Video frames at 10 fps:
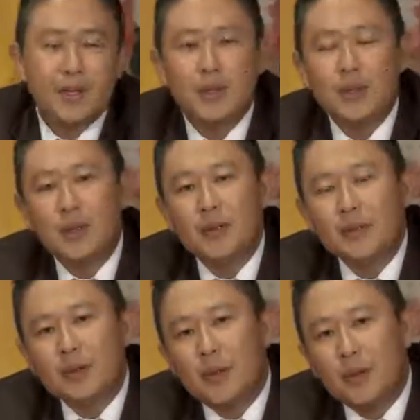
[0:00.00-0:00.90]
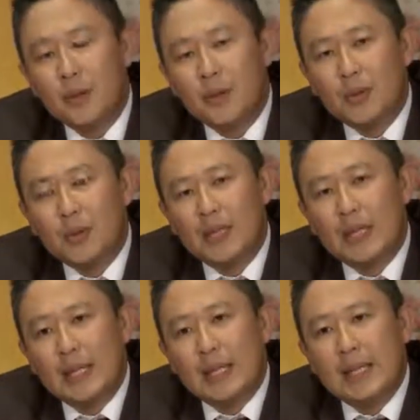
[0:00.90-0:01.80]
So overall,
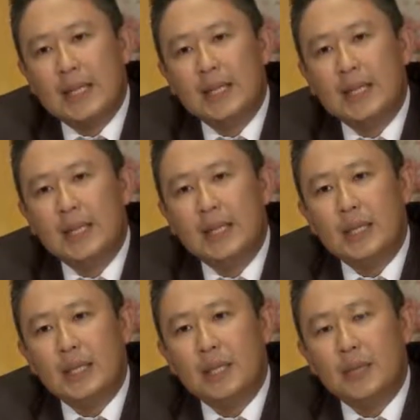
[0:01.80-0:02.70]
the